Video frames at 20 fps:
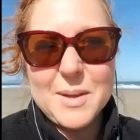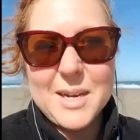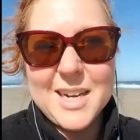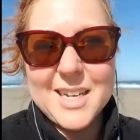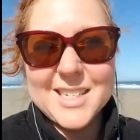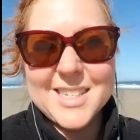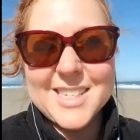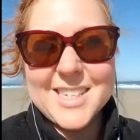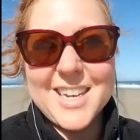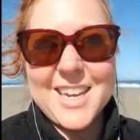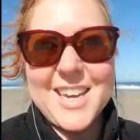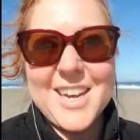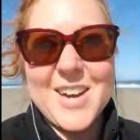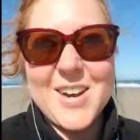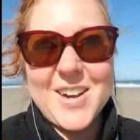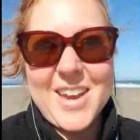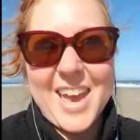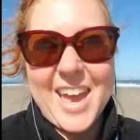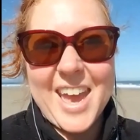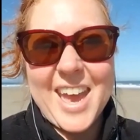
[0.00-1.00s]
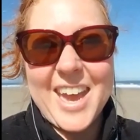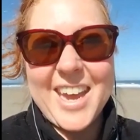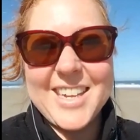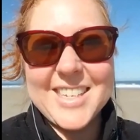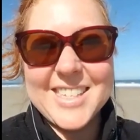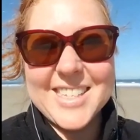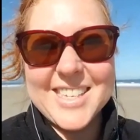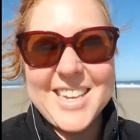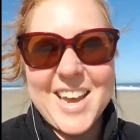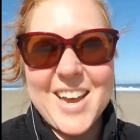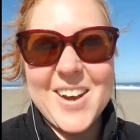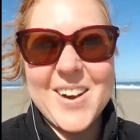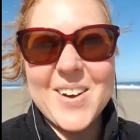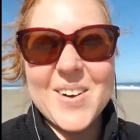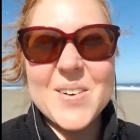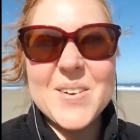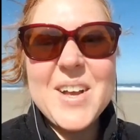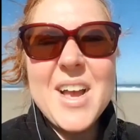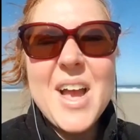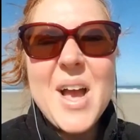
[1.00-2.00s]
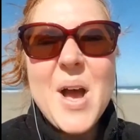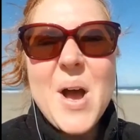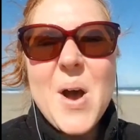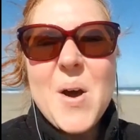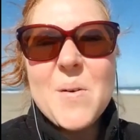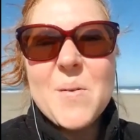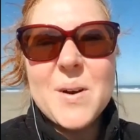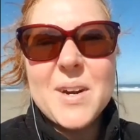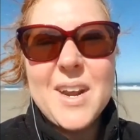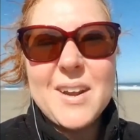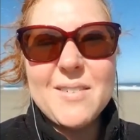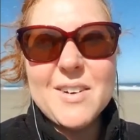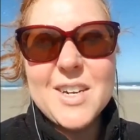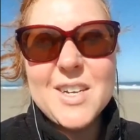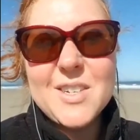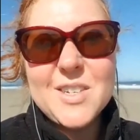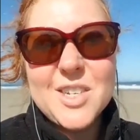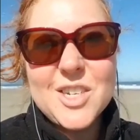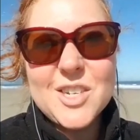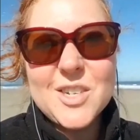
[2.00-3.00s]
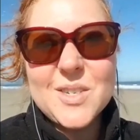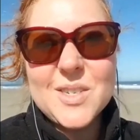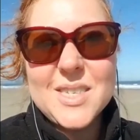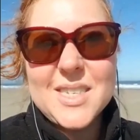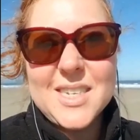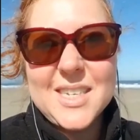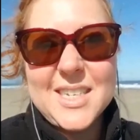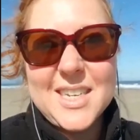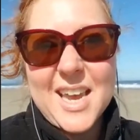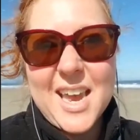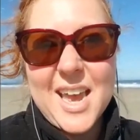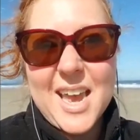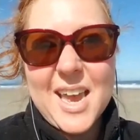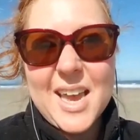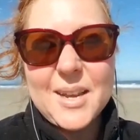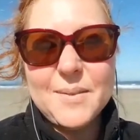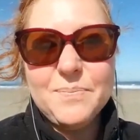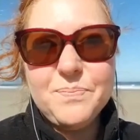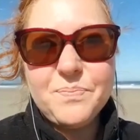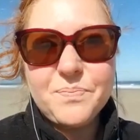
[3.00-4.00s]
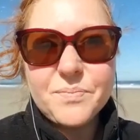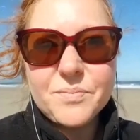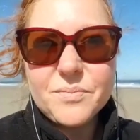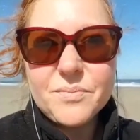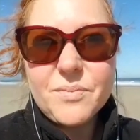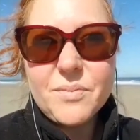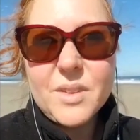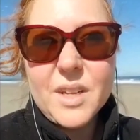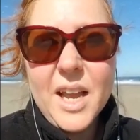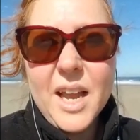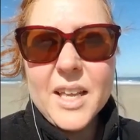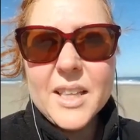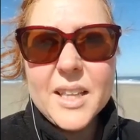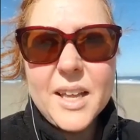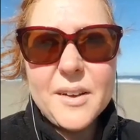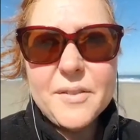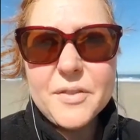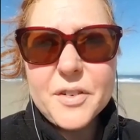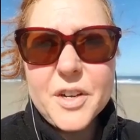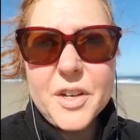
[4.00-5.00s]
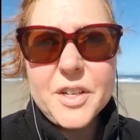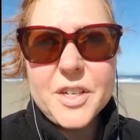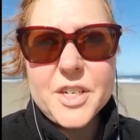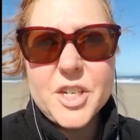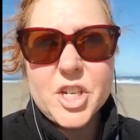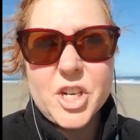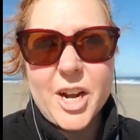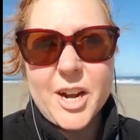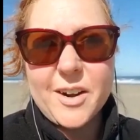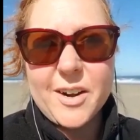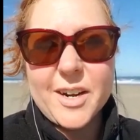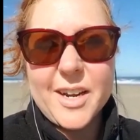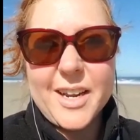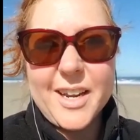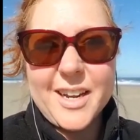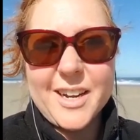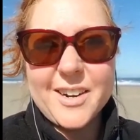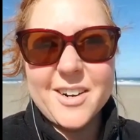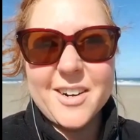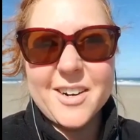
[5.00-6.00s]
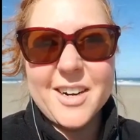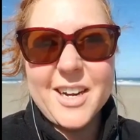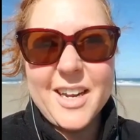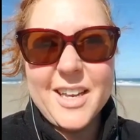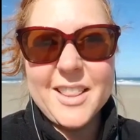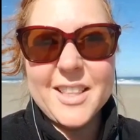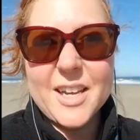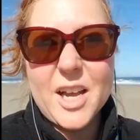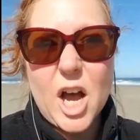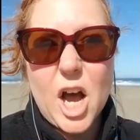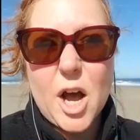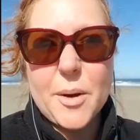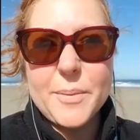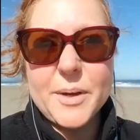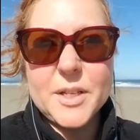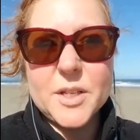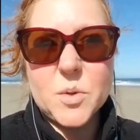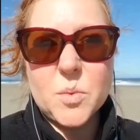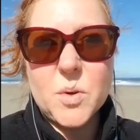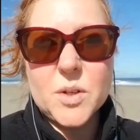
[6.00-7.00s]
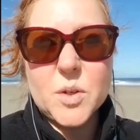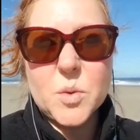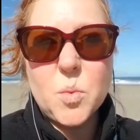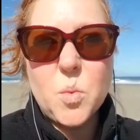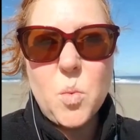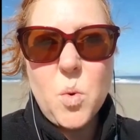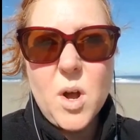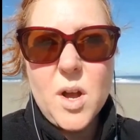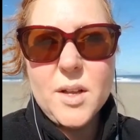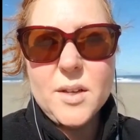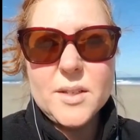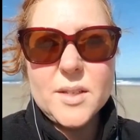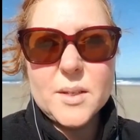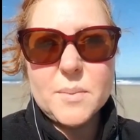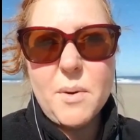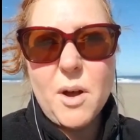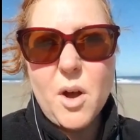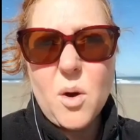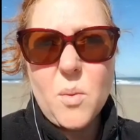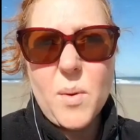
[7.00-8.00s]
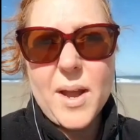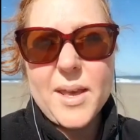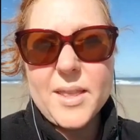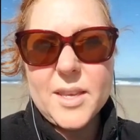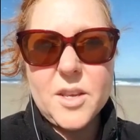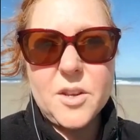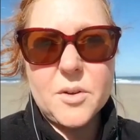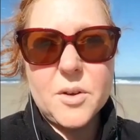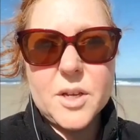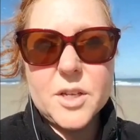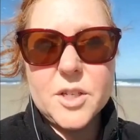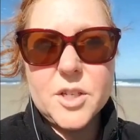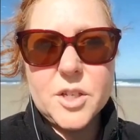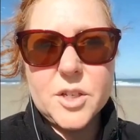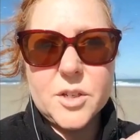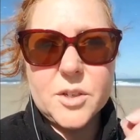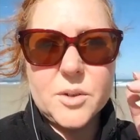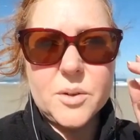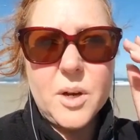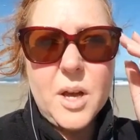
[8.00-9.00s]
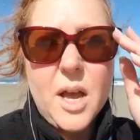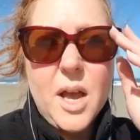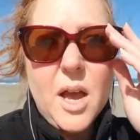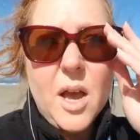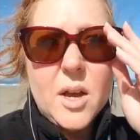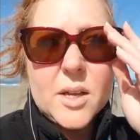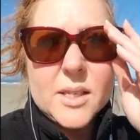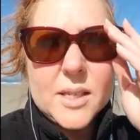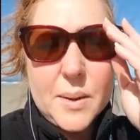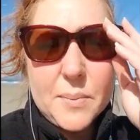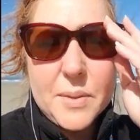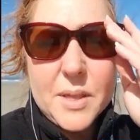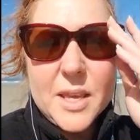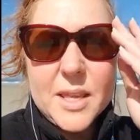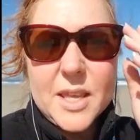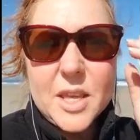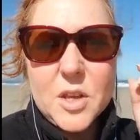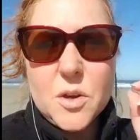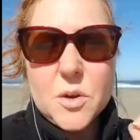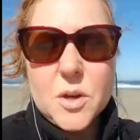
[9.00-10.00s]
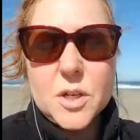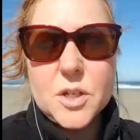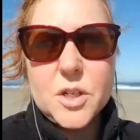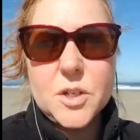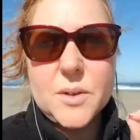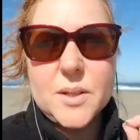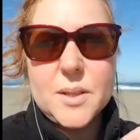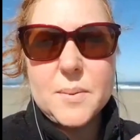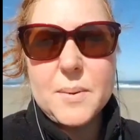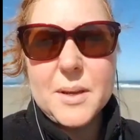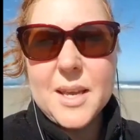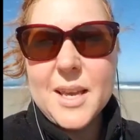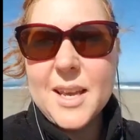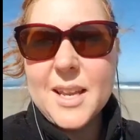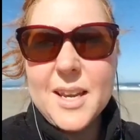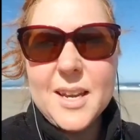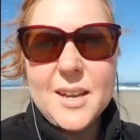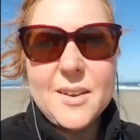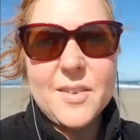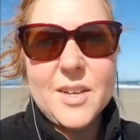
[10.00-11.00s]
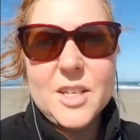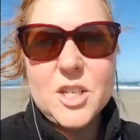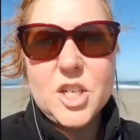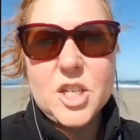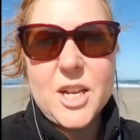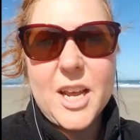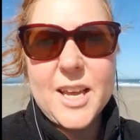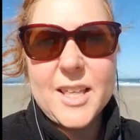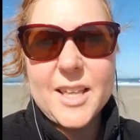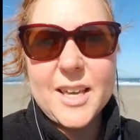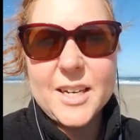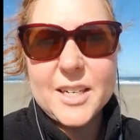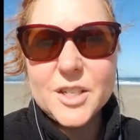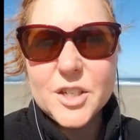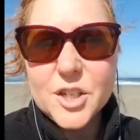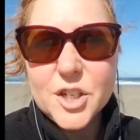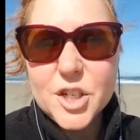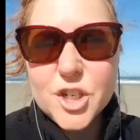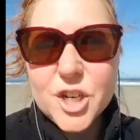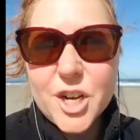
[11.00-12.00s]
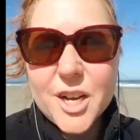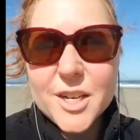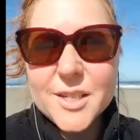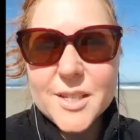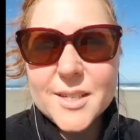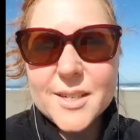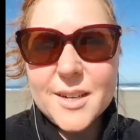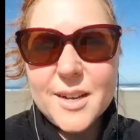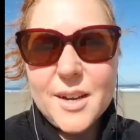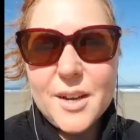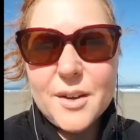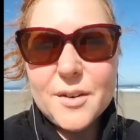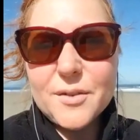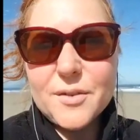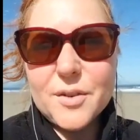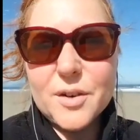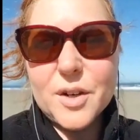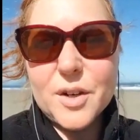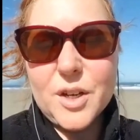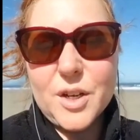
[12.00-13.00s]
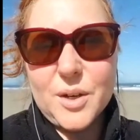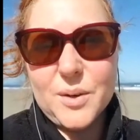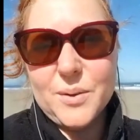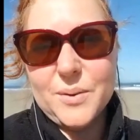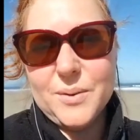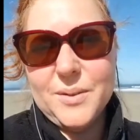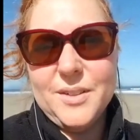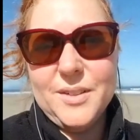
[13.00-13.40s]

minutes. Okay, so whatever you choose today, I'd love for you to share it here in the comments. What's one small way that you can do something that you can do at the beginning of each day that is just for you?